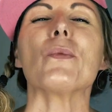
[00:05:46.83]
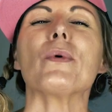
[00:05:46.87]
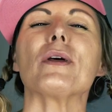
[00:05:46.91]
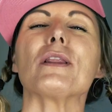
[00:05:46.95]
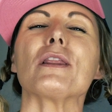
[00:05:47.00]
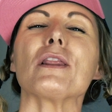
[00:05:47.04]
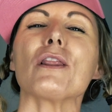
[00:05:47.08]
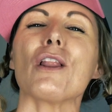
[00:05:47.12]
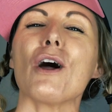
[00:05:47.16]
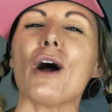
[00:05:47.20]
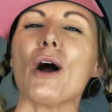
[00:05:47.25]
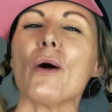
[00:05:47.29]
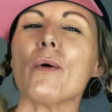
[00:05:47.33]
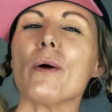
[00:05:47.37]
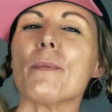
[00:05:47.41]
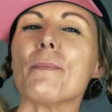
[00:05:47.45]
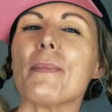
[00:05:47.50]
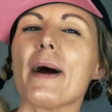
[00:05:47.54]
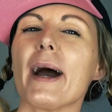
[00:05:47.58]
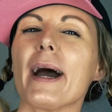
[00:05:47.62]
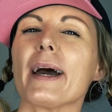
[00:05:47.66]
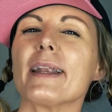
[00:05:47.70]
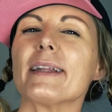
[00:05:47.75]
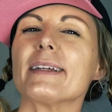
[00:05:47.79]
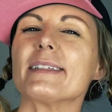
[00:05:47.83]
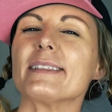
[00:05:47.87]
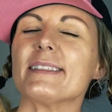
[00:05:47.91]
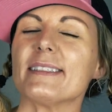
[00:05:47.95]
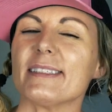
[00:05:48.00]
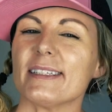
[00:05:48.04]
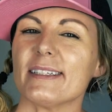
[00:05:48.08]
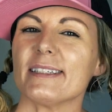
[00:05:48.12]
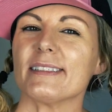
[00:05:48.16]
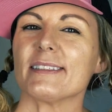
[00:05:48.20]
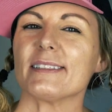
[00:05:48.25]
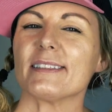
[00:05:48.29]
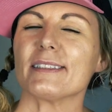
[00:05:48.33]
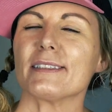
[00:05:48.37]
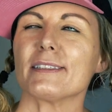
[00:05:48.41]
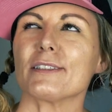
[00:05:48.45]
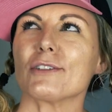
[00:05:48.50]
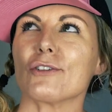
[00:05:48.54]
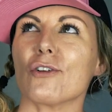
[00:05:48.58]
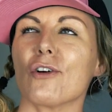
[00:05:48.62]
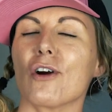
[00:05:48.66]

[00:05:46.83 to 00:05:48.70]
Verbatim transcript: When law-abiding citizens